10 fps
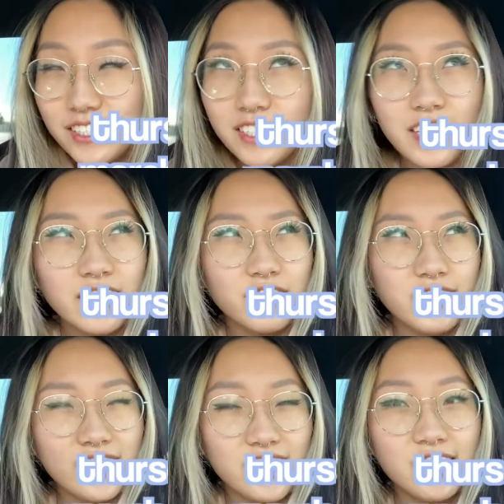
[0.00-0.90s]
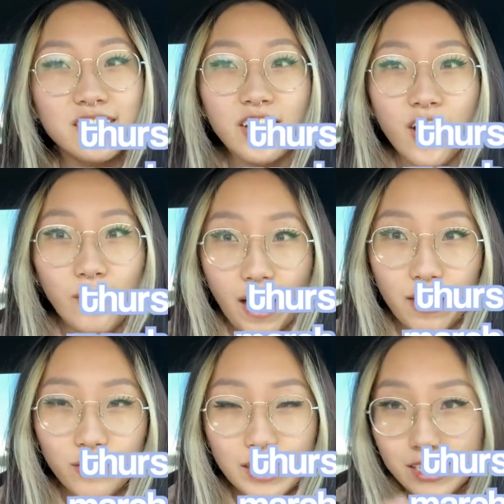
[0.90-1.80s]
today's reason to go
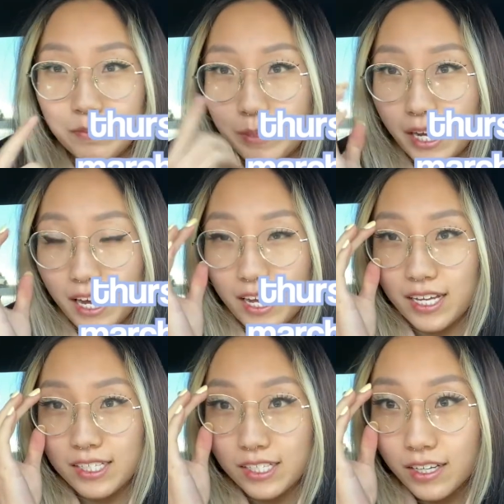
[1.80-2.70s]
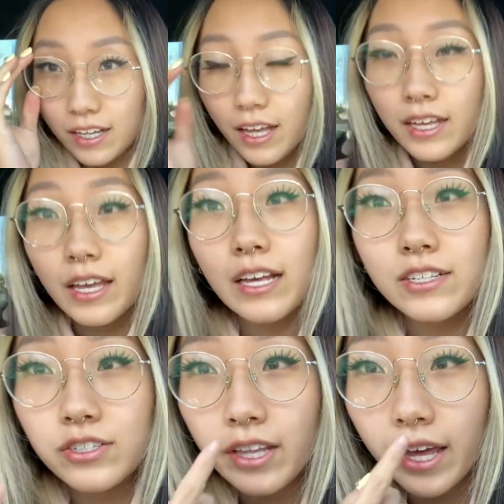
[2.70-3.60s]
out is because
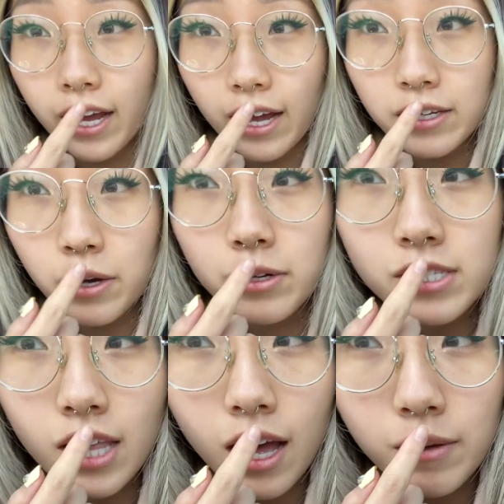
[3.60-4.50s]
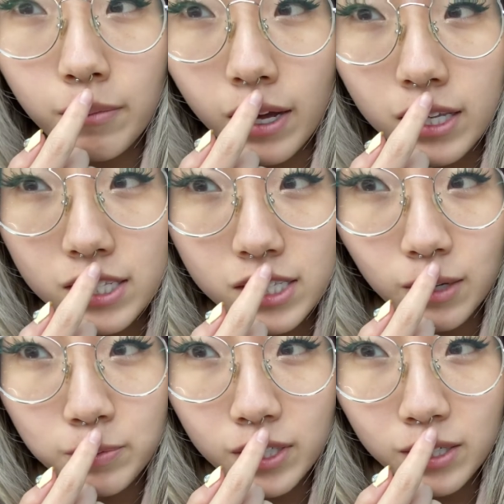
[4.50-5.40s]
yesterday I noticed that my
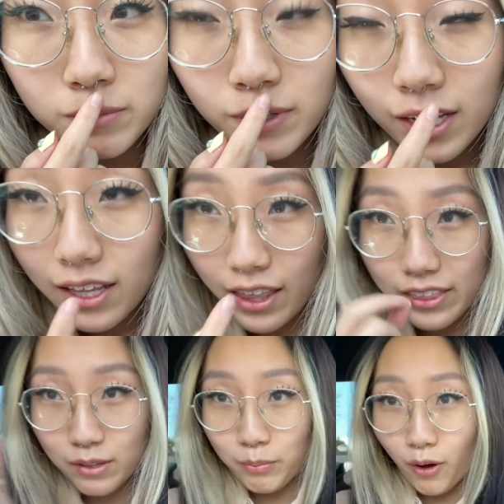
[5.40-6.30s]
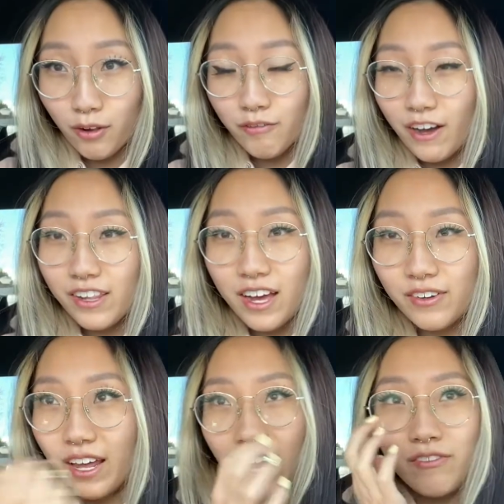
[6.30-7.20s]
septum, like the ball fell out
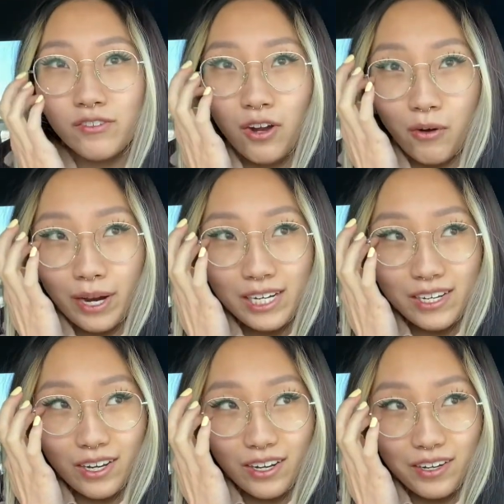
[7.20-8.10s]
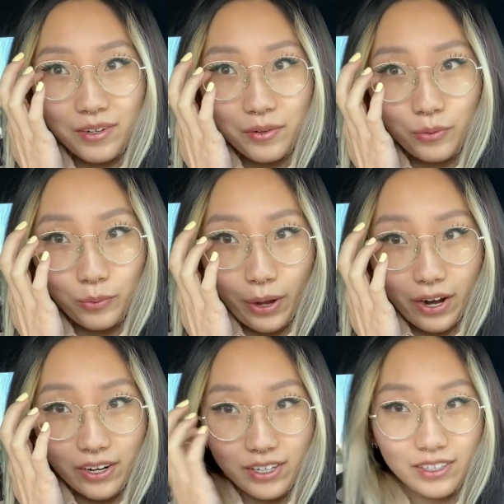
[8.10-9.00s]
and I have no idea
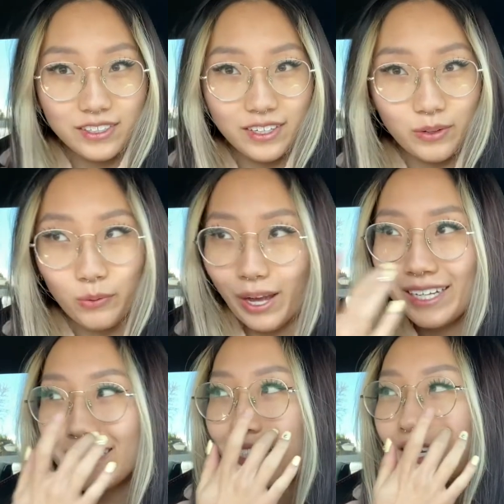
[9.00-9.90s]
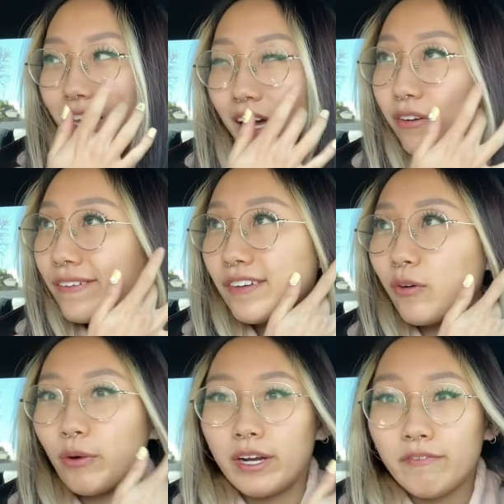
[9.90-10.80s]
where it went. I don't even know
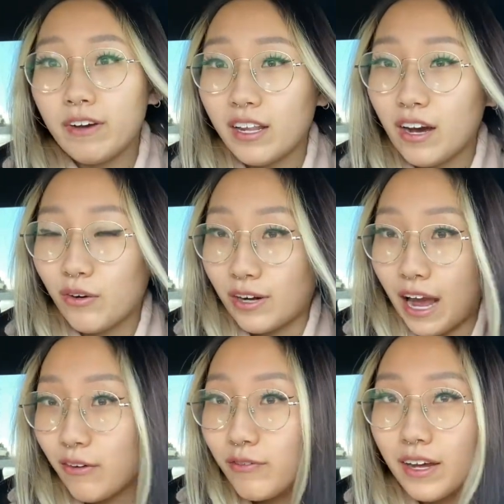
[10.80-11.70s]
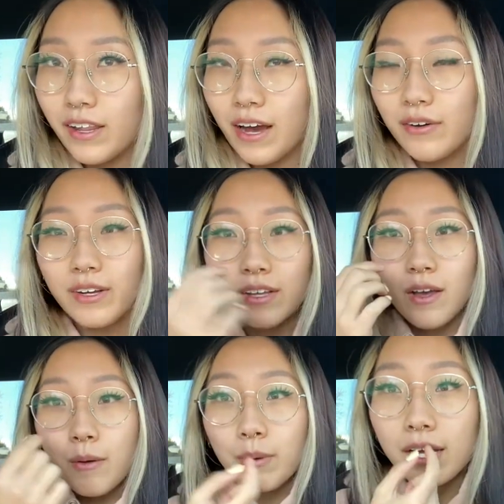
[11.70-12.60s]
when it fell out or how it fell out,
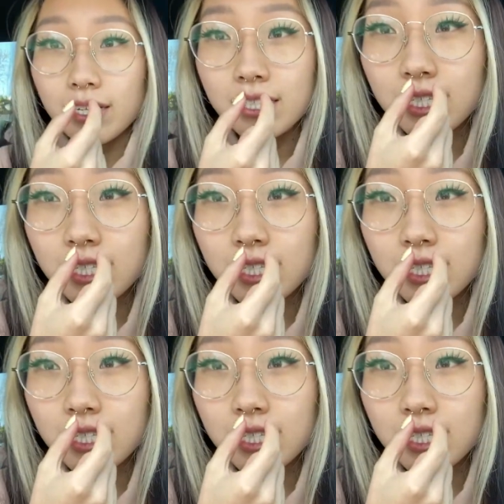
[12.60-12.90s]
but